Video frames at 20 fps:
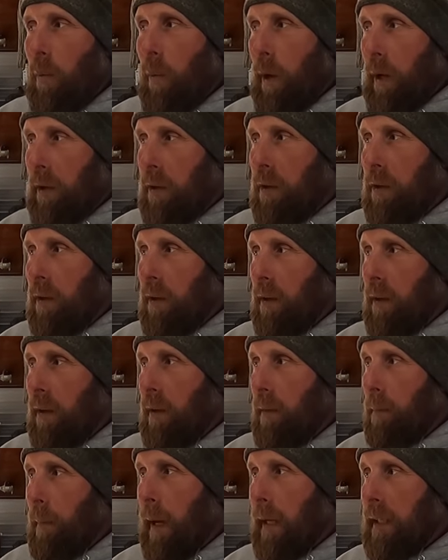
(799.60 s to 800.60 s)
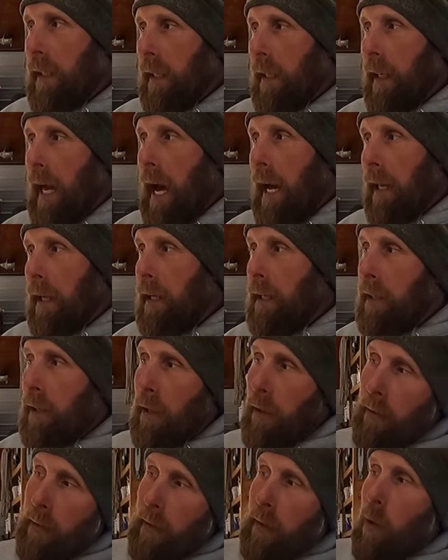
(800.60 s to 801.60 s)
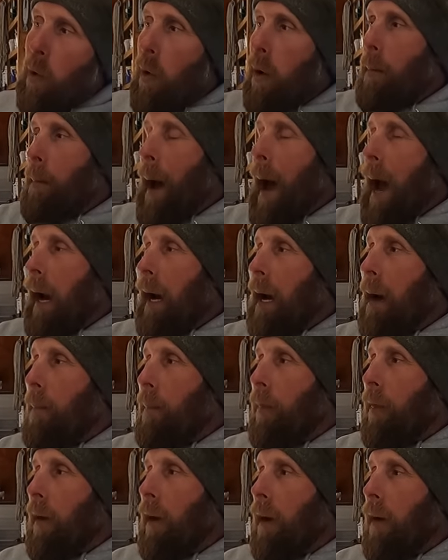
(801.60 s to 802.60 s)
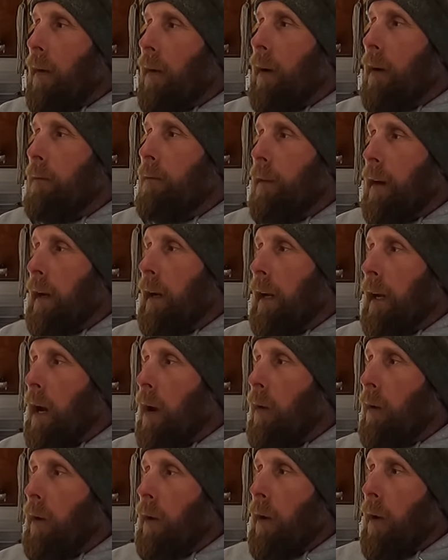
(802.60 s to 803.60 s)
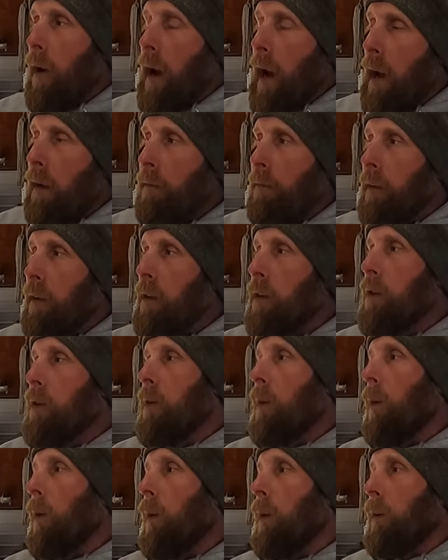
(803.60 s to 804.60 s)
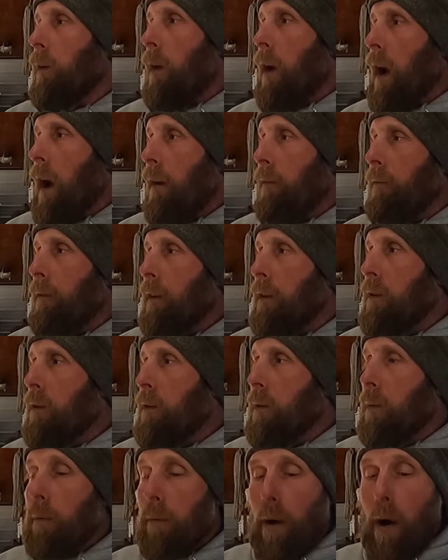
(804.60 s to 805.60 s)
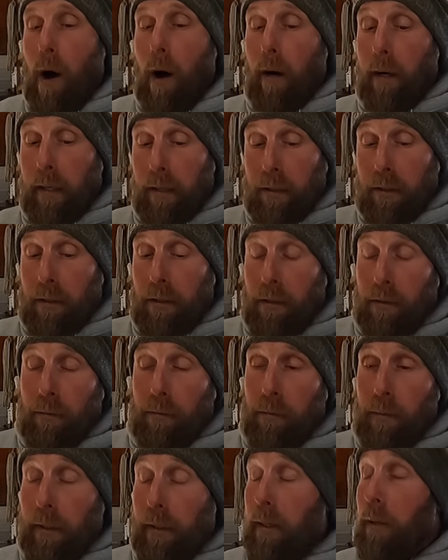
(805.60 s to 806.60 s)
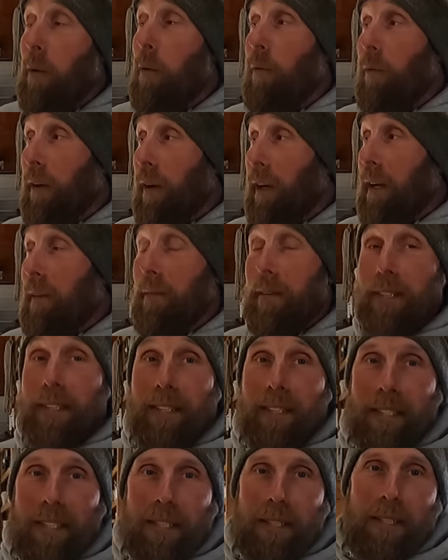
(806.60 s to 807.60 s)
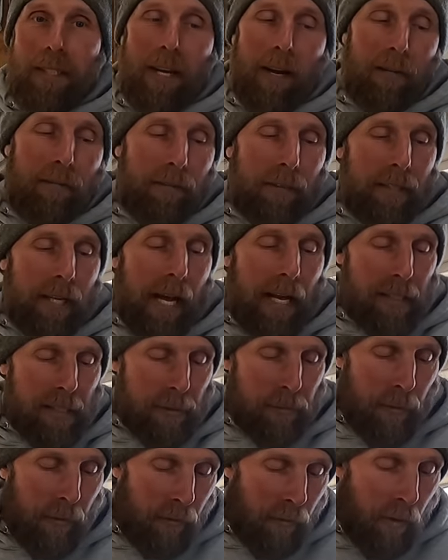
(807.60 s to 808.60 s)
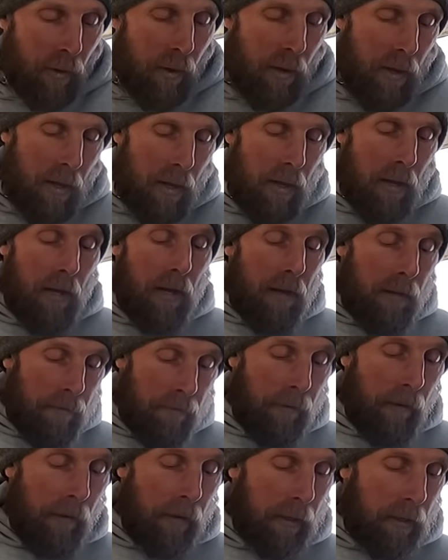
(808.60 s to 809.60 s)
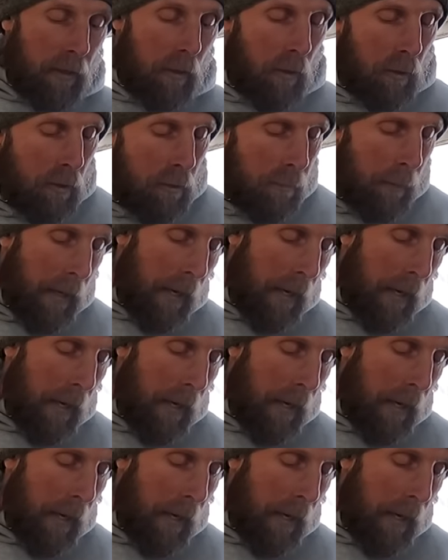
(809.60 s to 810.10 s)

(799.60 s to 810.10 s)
which makes it a lot easier than going back up there and then finding out you're a half inch short or half inch too long because there's really no forgiveness in this stuff. It has to be very close.